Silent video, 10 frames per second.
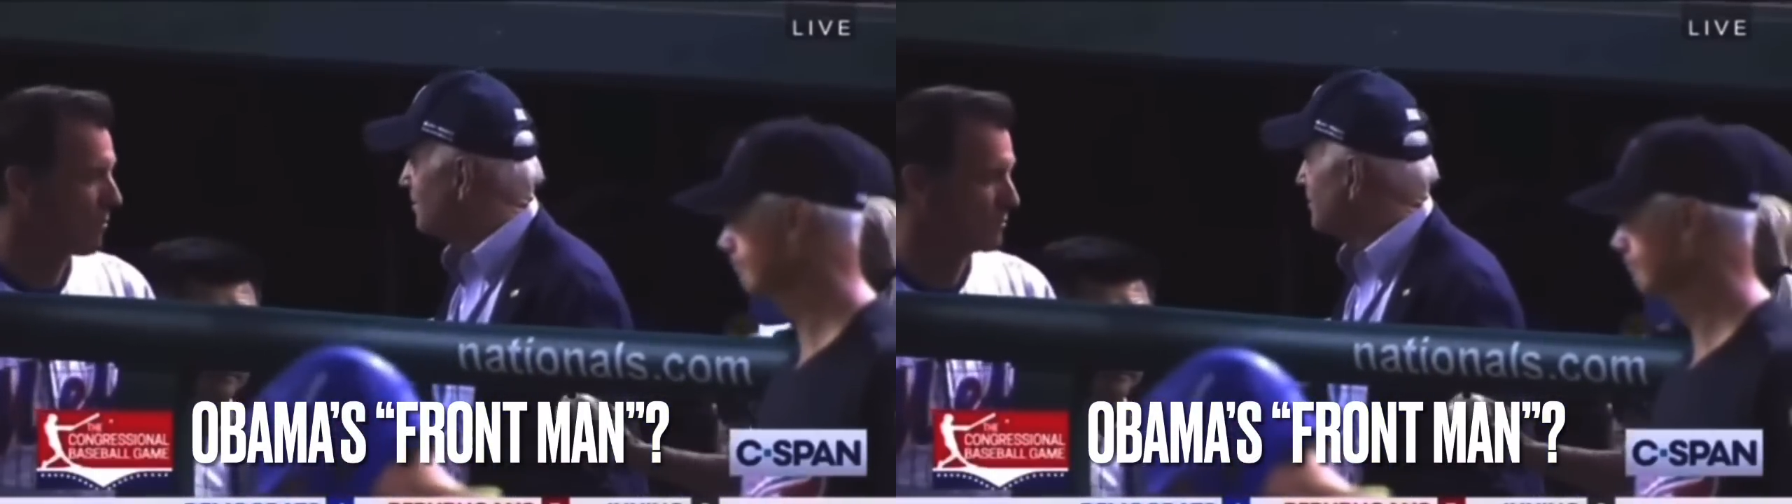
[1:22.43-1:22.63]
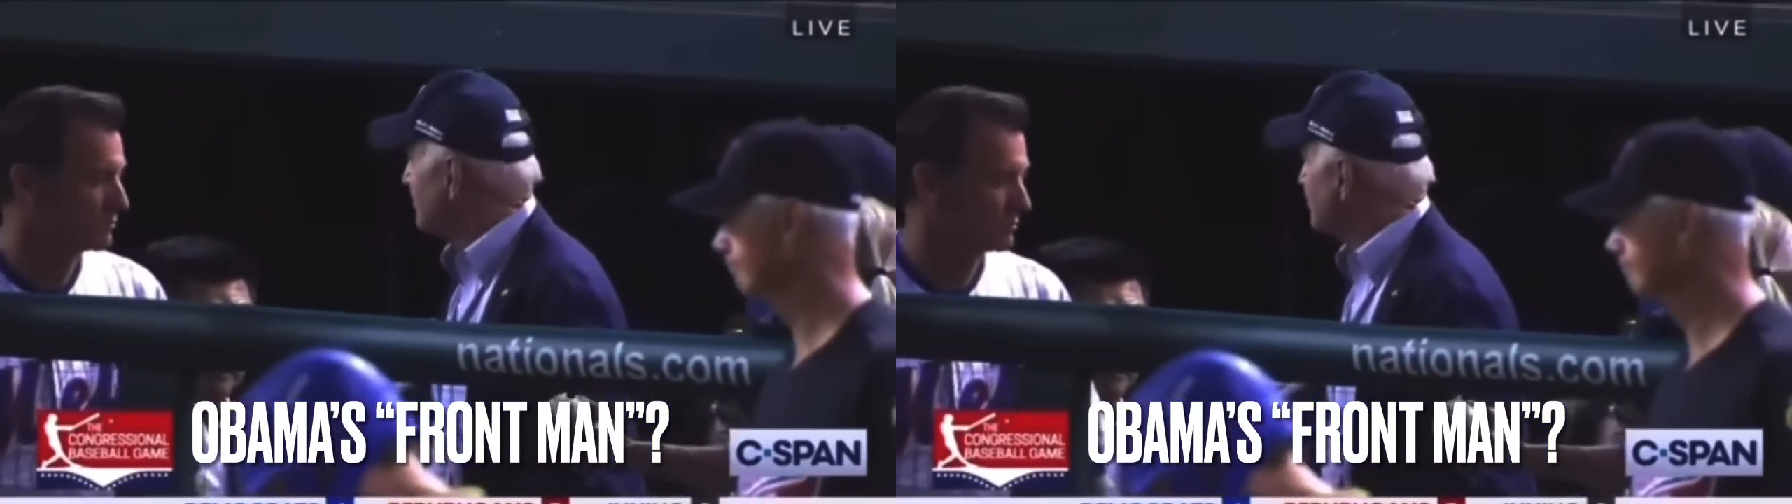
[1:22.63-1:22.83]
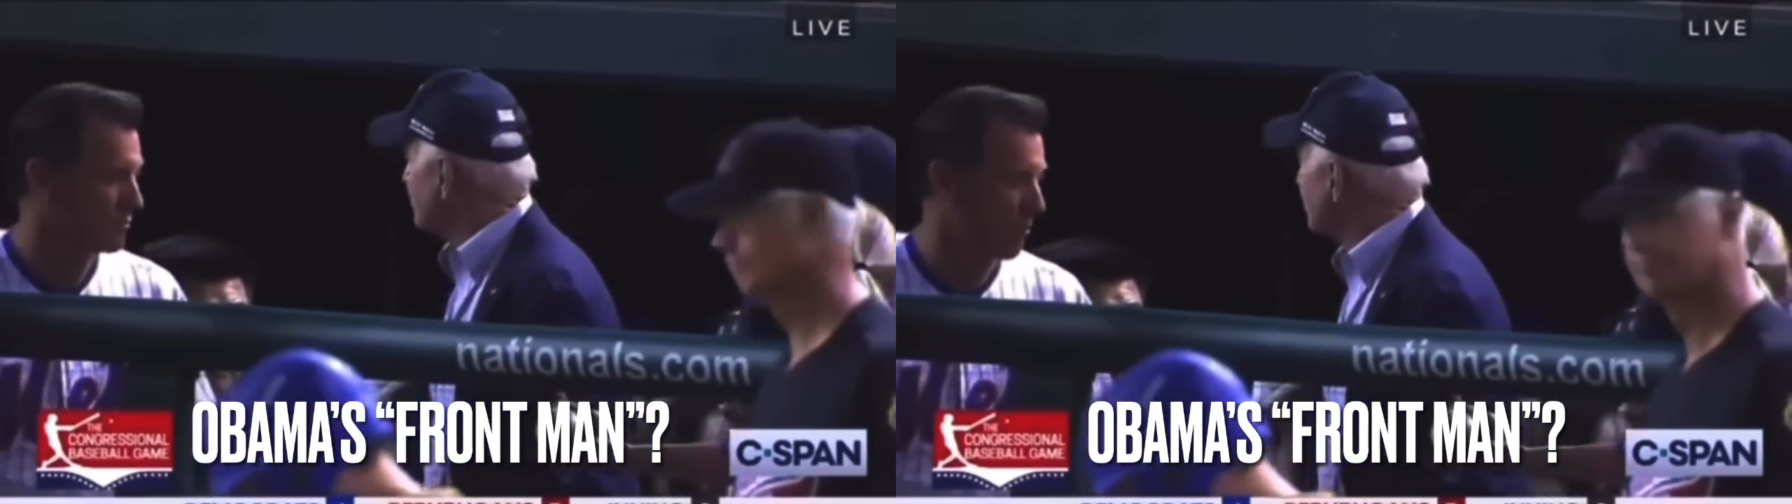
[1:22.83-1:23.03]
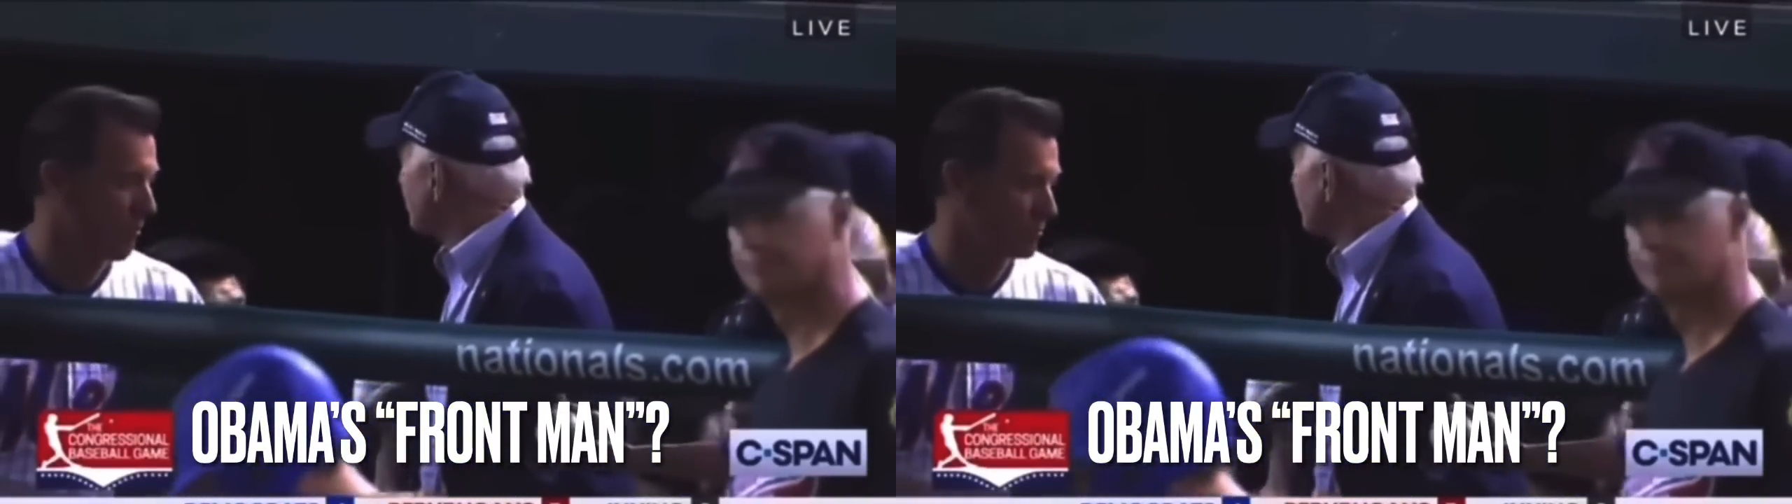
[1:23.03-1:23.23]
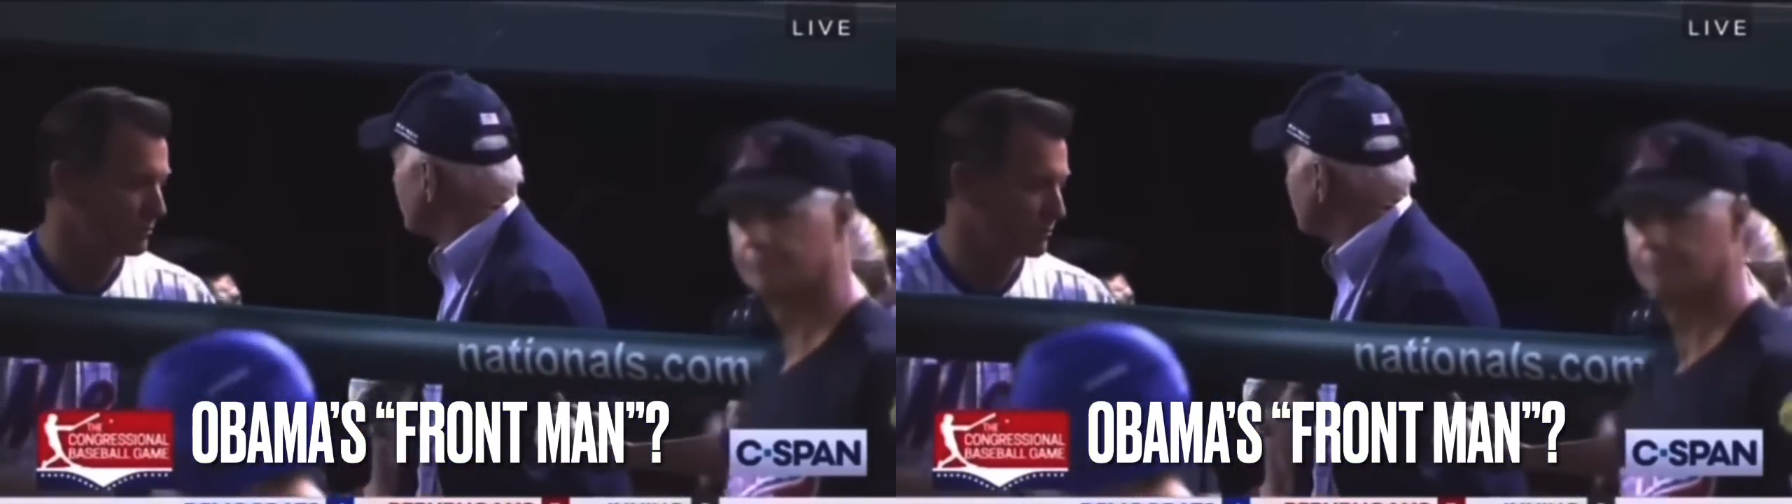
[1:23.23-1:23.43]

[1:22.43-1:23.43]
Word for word: really read what the